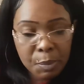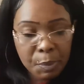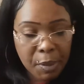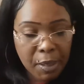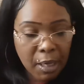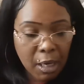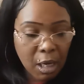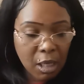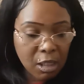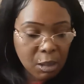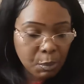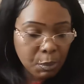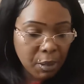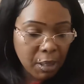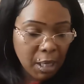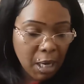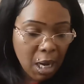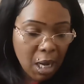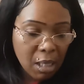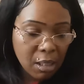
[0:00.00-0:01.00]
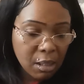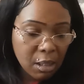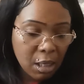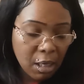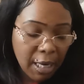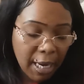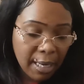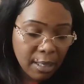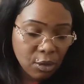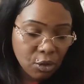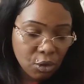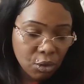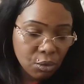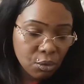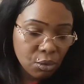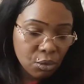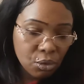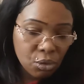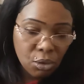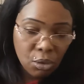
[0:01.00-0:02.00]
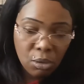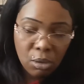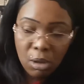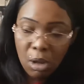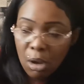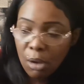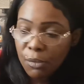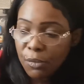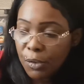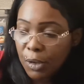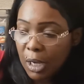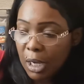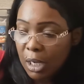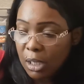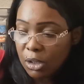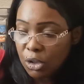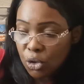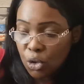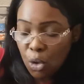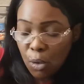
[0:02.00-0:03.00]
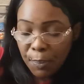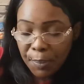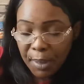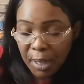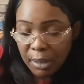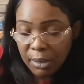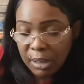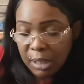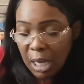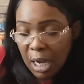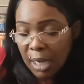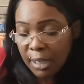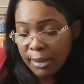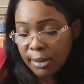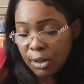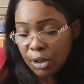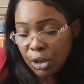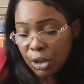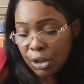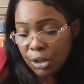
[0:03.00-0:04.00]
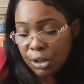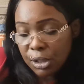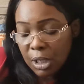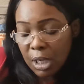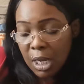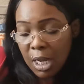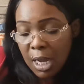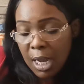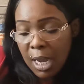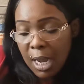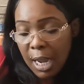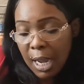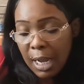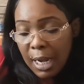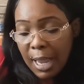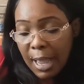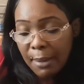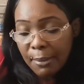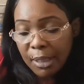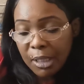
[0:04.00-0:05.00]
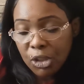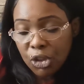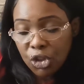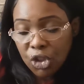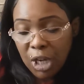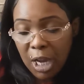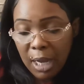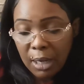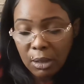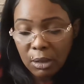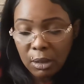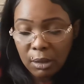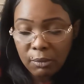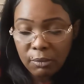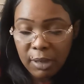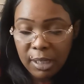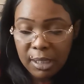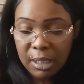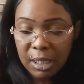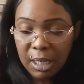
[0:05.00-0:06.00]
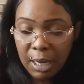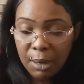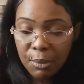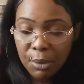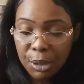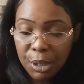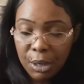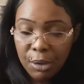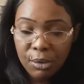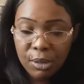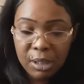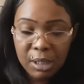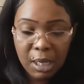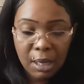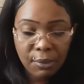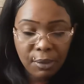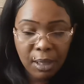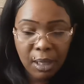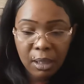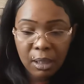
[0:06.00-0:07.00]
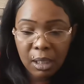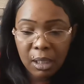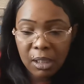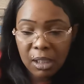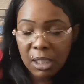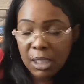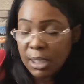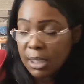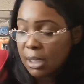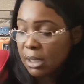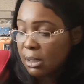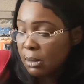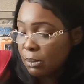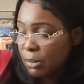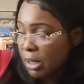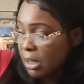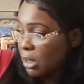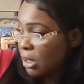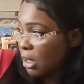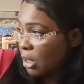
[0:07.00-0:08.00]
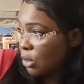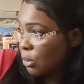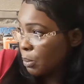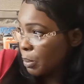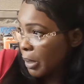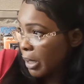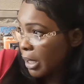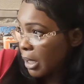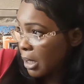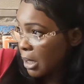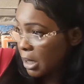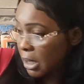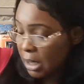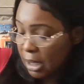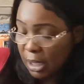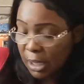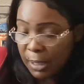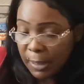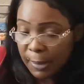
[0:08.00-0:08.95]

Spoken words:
Spirit guides, archangels, all of Scorpio's highest good. Allow me to channel and resonate with those out there that needs this message, please.